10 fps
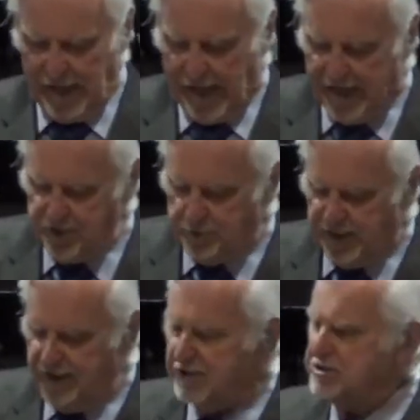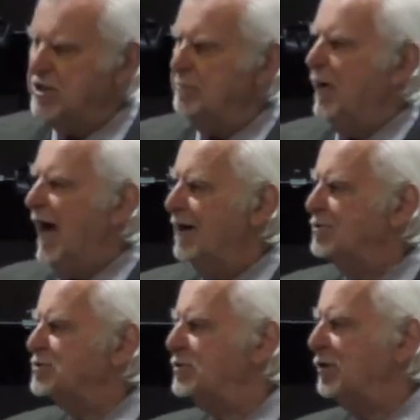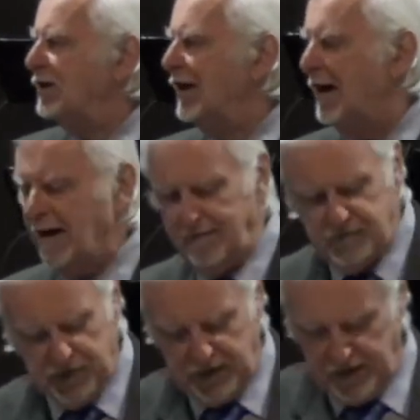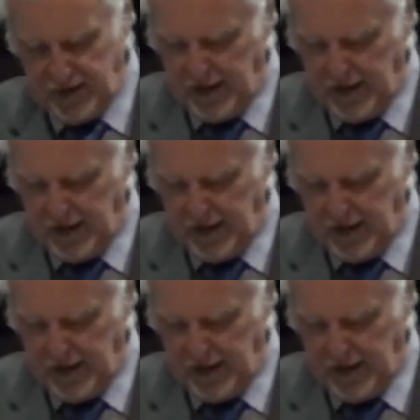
And you'll begin to see patterns in our lives and